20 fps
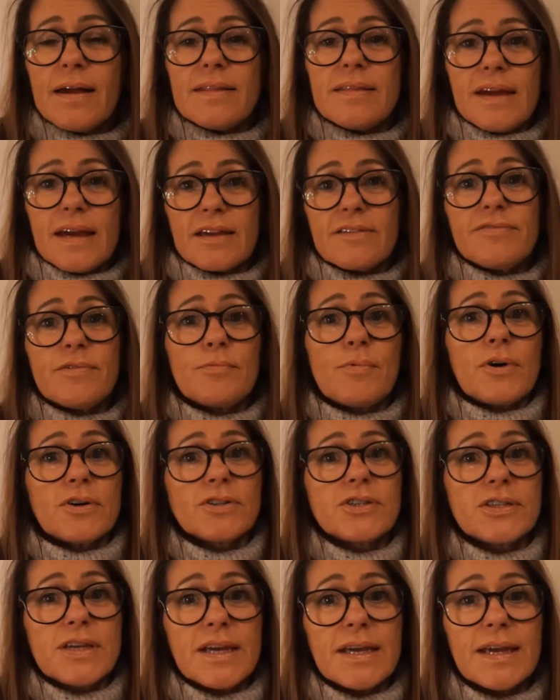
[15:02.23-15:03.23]
thank you for
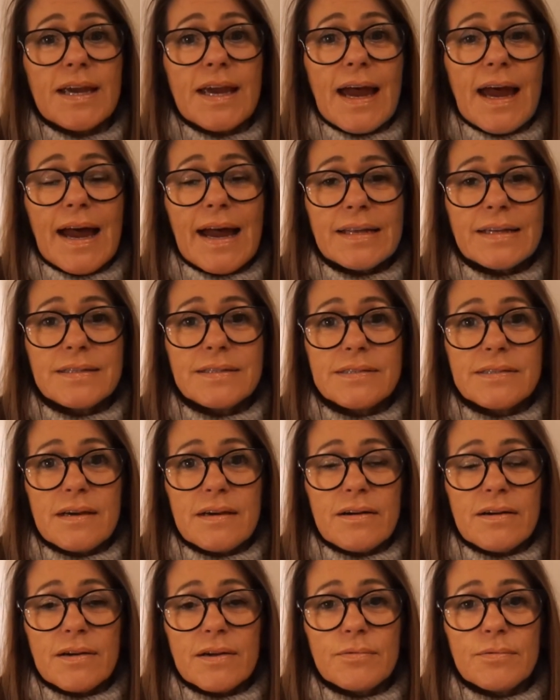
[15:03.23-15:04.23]
watching, and
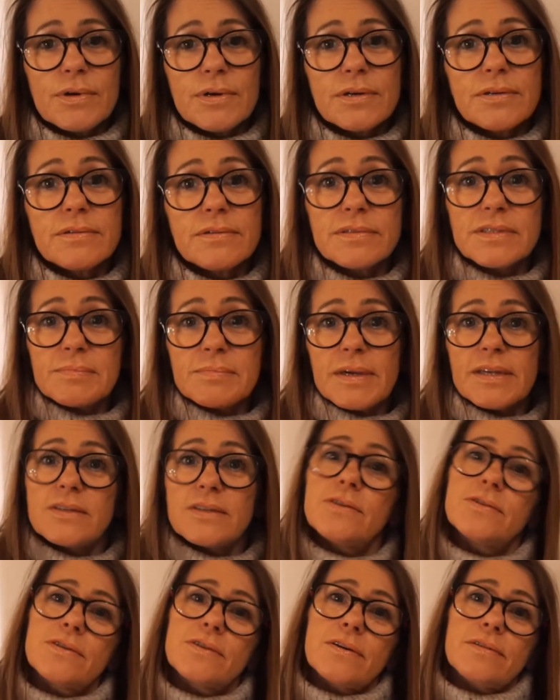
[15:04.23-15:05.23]
I will speak
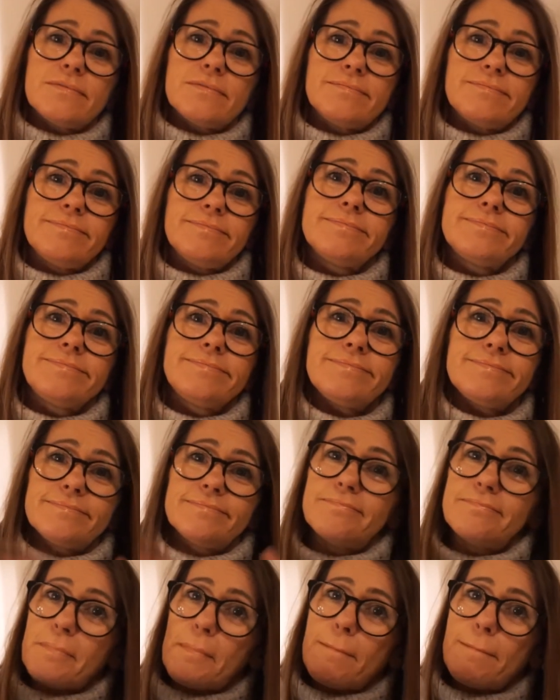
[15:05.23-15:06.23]
to you soon.
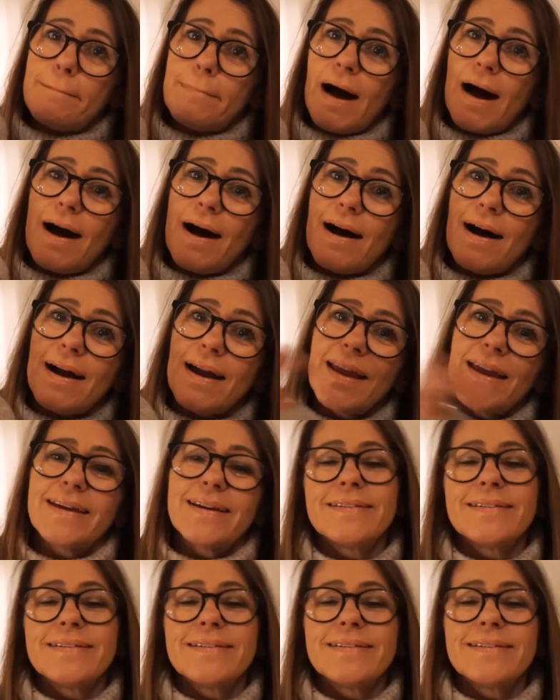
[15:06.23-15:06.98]
Bye.